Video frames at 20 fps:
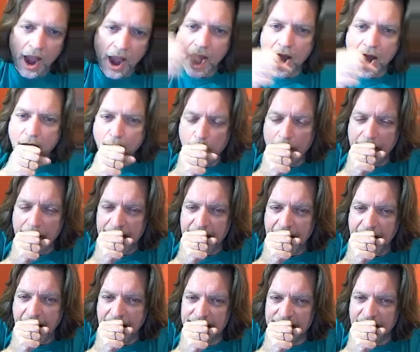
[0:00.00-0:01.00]
Oh my
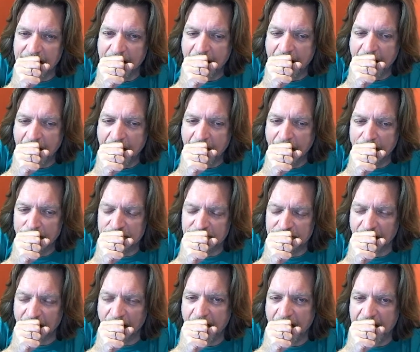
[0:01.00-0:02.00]
gosh. I'm
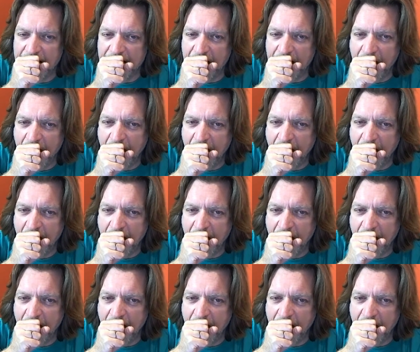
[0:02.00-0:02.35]
sorry.